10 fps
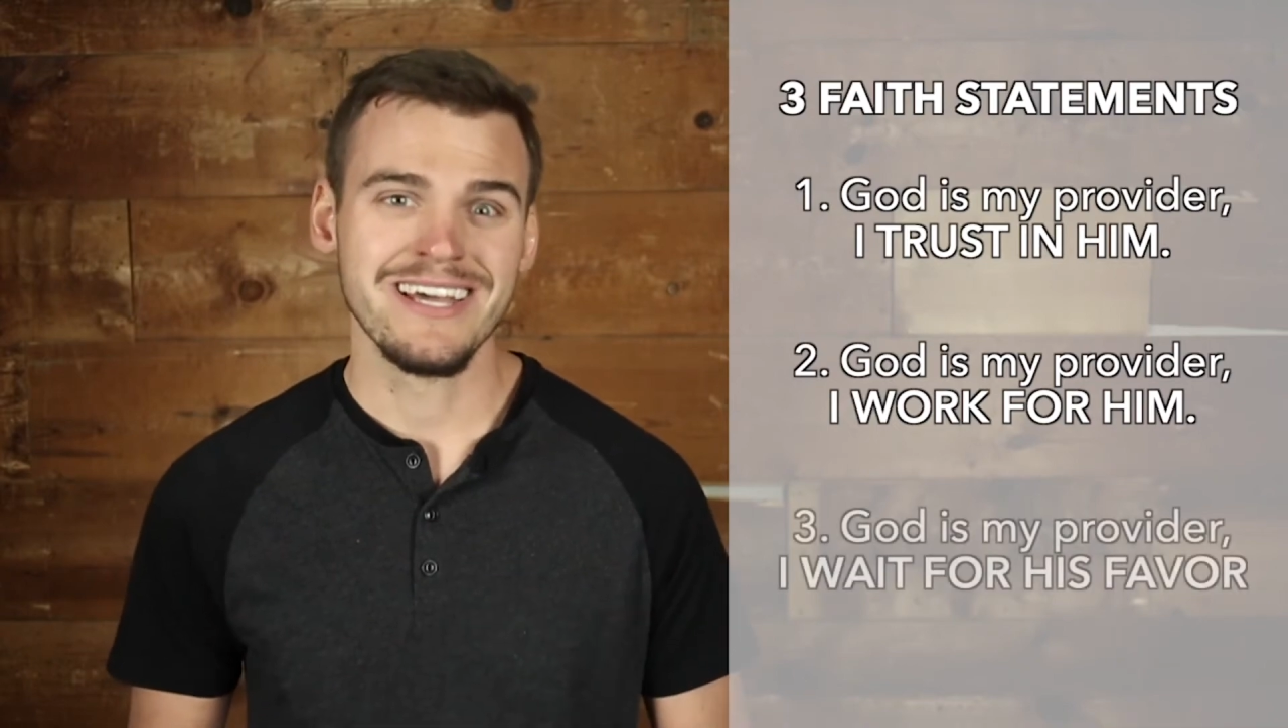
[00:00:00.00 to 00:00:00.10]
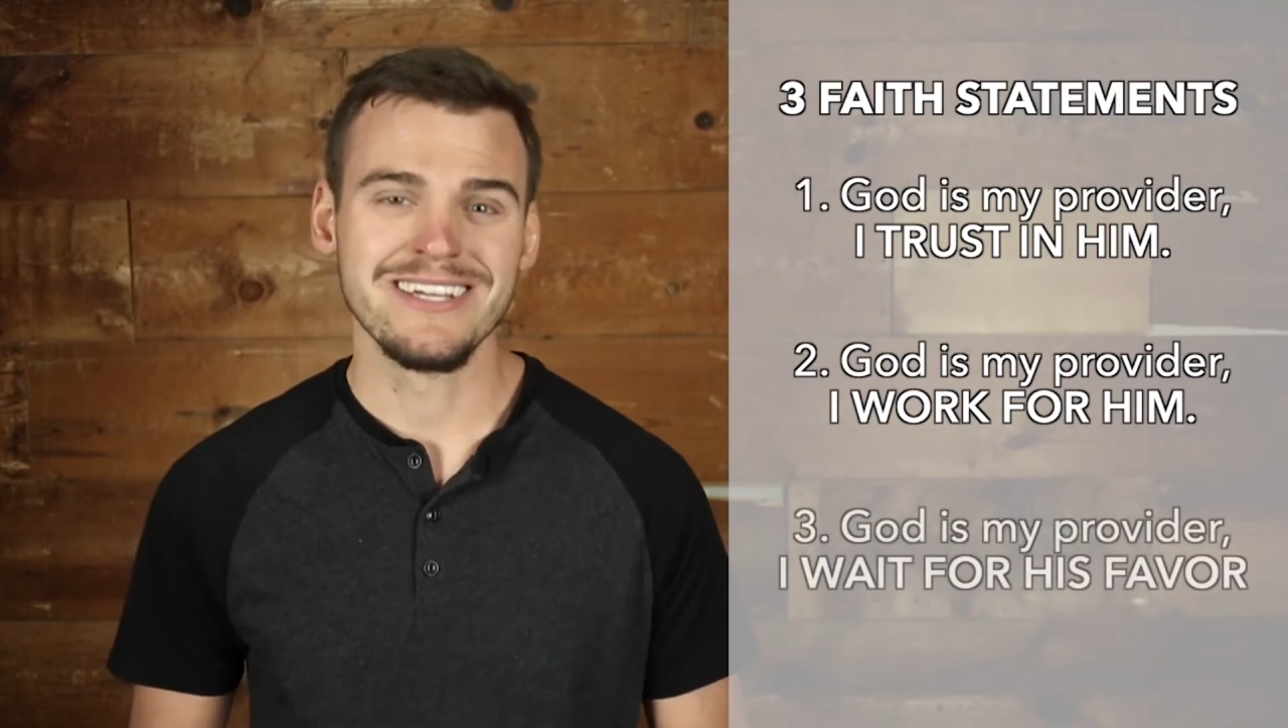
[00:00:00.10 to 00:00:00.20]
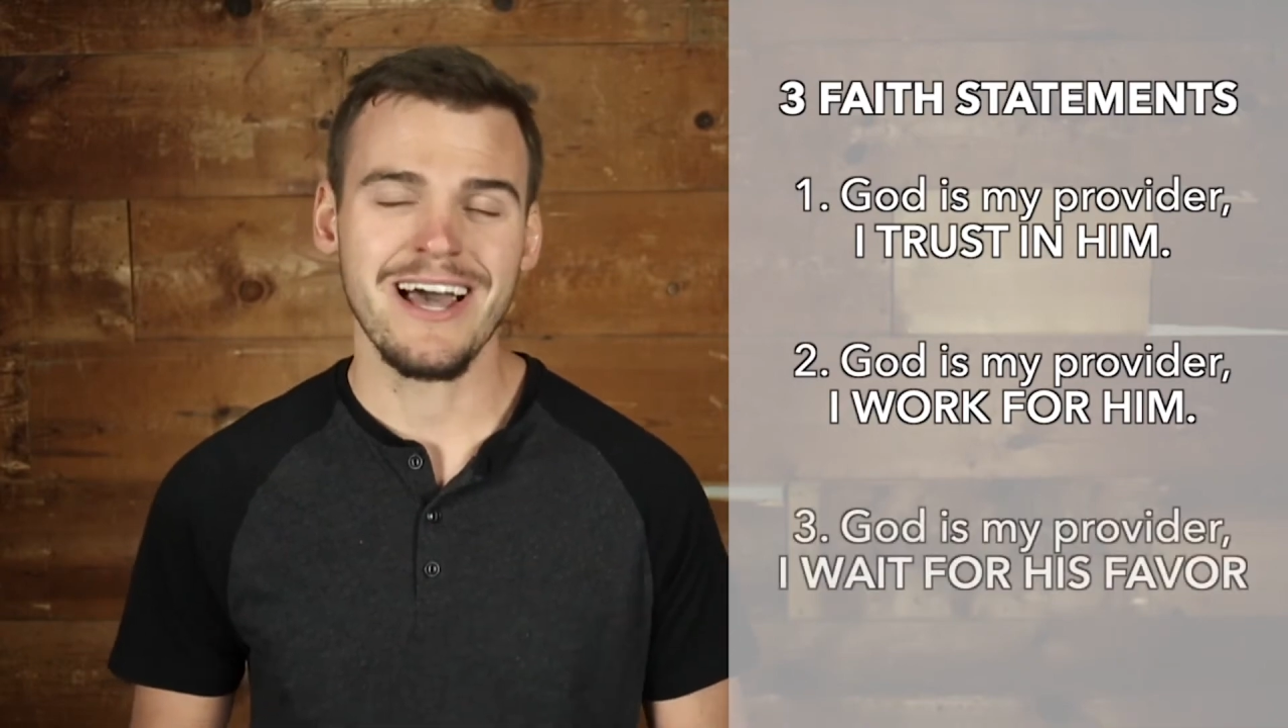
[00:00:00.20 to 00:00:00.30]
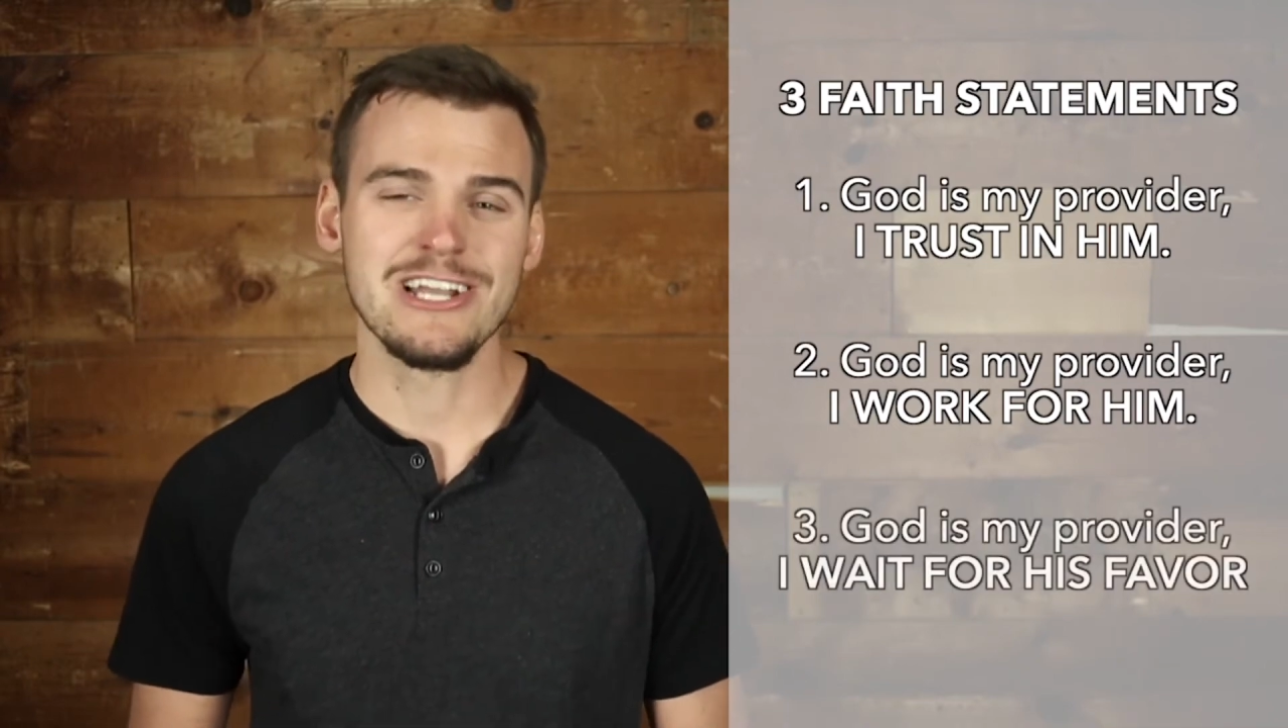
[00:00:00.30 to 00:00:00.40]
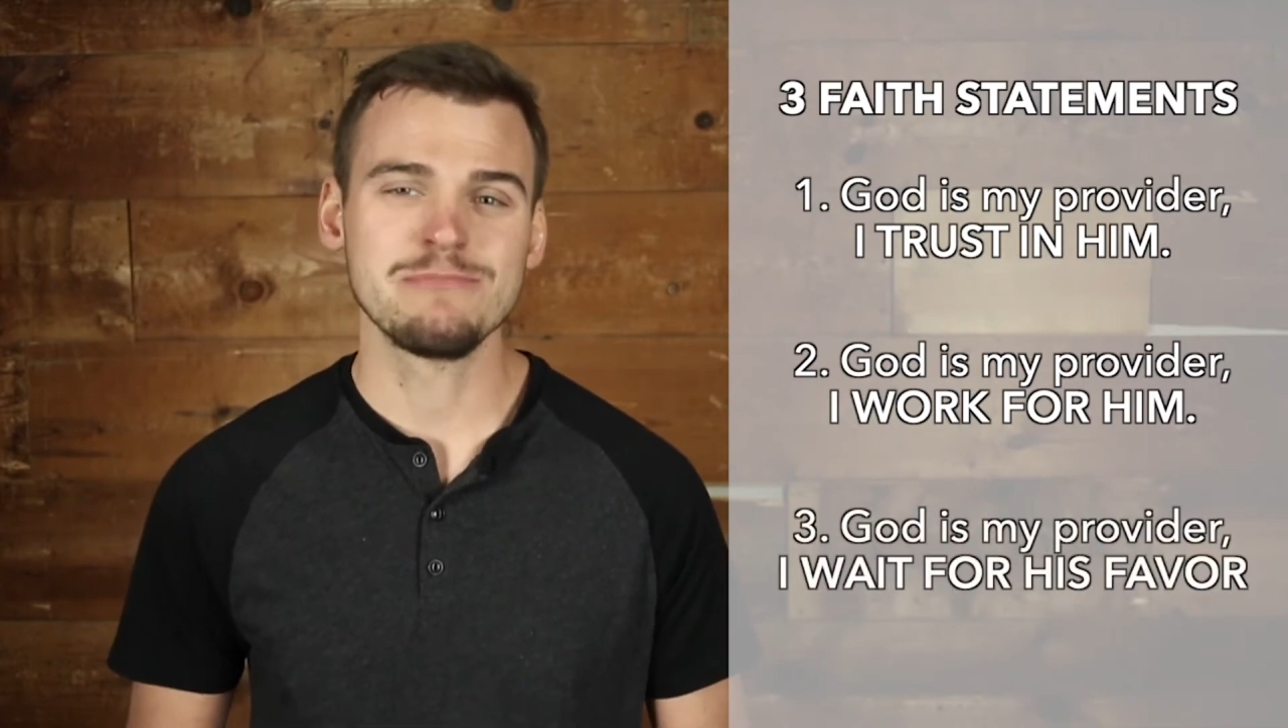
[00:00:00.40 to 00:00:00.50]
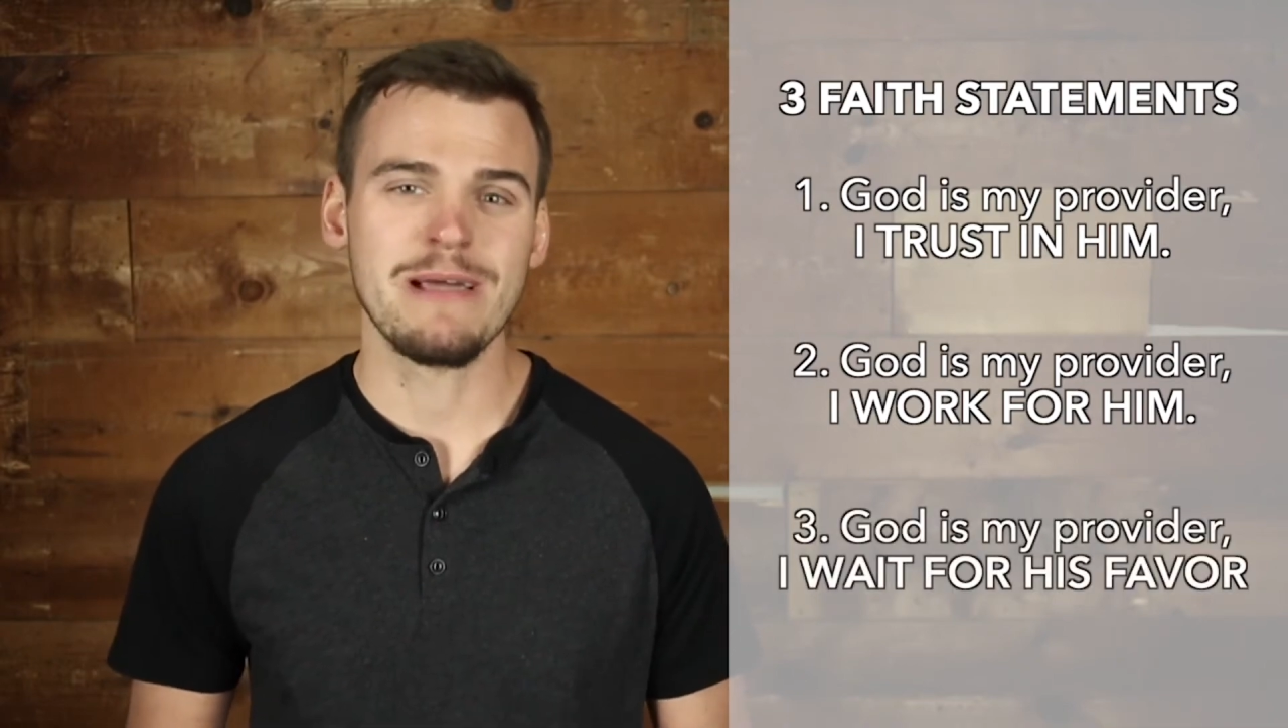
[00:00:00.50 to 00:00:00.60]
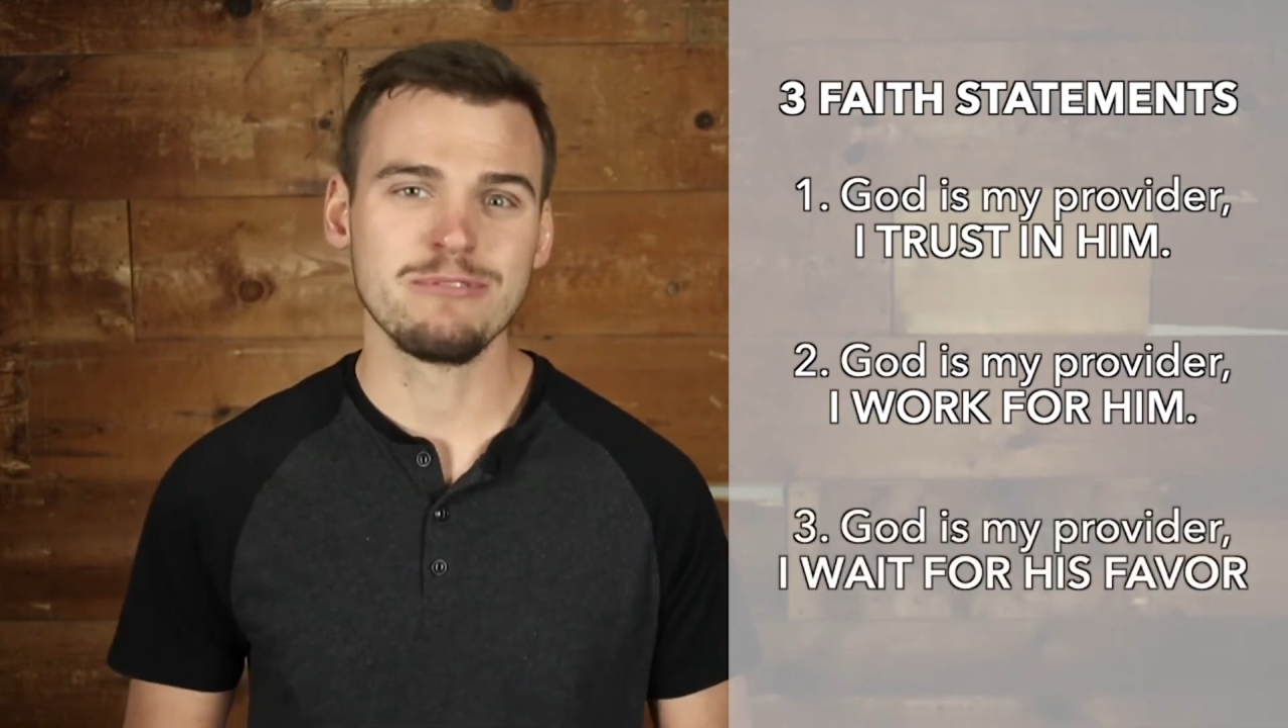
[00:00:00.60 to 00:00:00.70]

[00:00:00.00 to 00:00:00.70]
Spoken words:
God is my